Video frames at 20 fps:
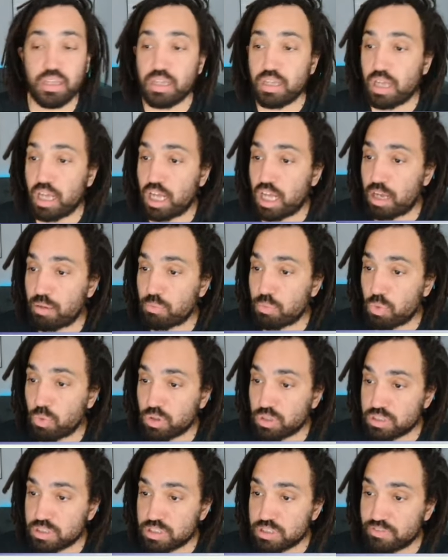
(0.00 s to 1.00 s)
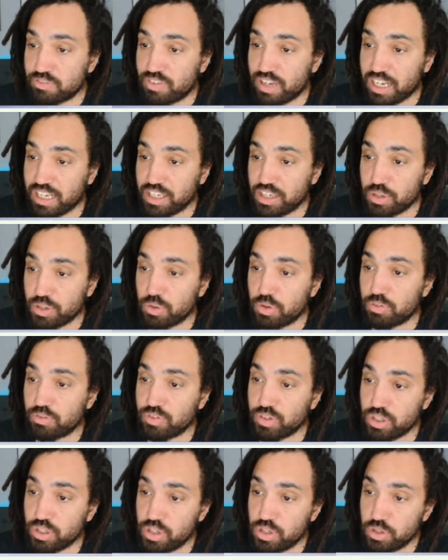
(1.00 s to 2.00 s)
um, what value of
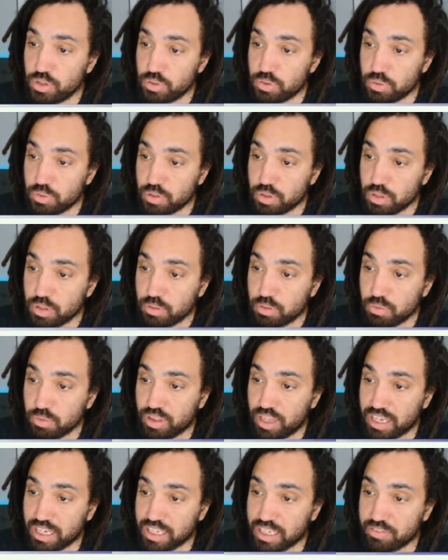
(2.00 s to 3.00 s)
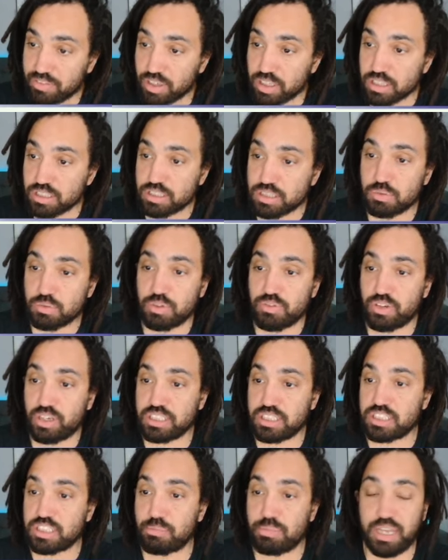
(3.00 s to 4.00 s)
u will that give us? So if I
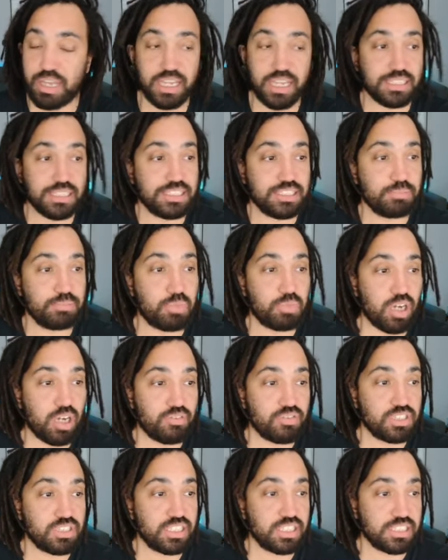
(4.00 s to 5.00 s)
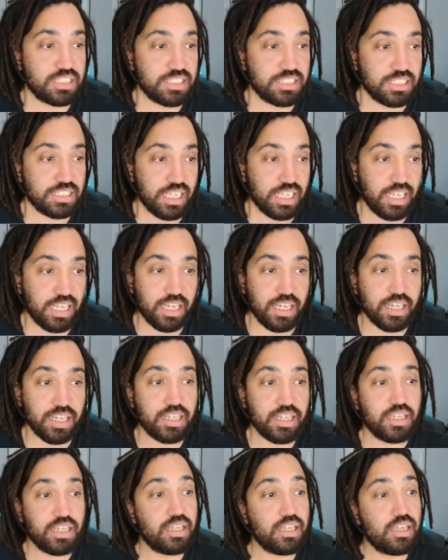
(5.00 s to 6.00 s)
sub x is pi over 6 into here,
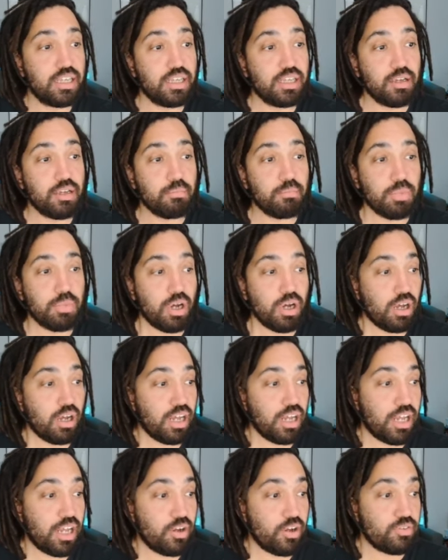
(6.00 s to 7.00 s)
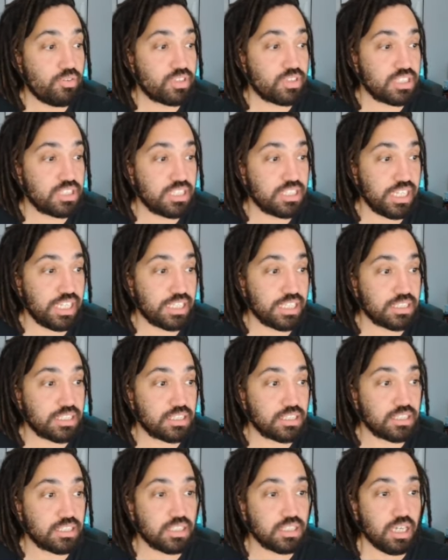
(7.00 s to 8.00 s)
pi over
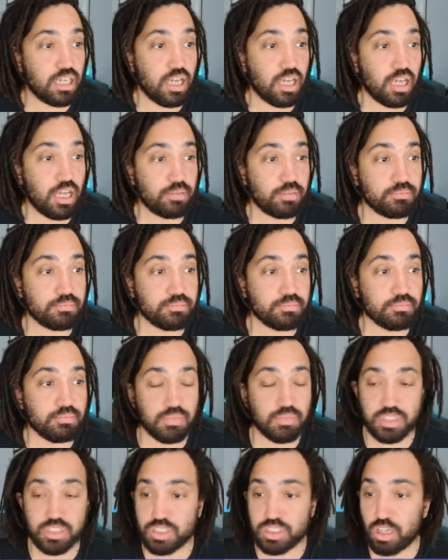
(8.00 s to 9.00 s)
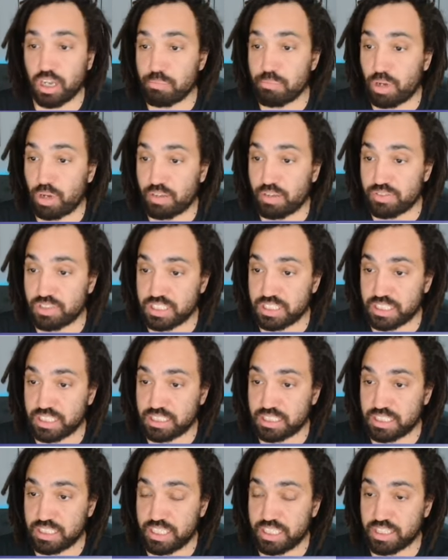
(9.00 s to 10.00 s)
6, um, sine pi over
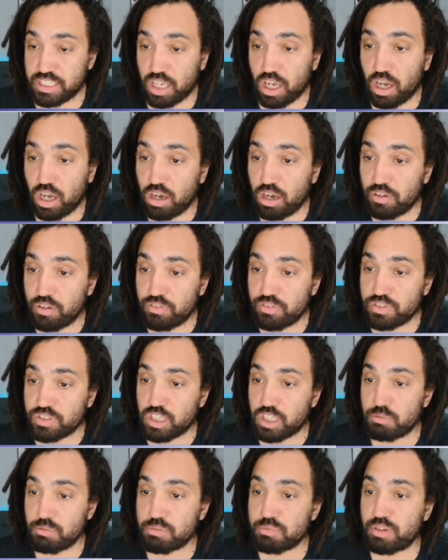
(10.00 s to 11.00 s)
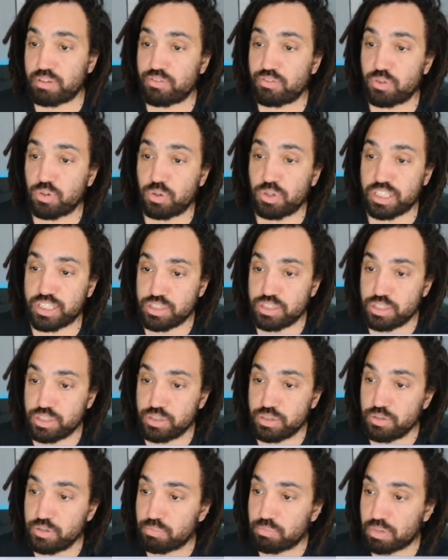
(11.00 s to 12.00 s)
6 is a half, times by 4 is
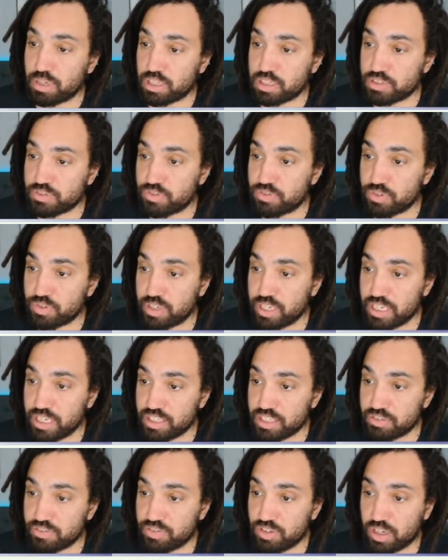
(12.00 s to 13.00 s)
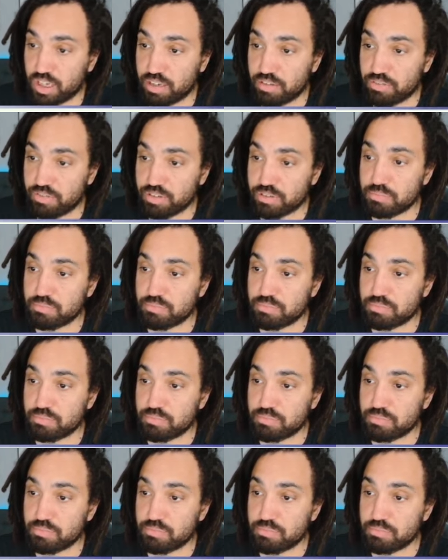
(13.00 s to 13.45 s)
2, plus 3 is 5.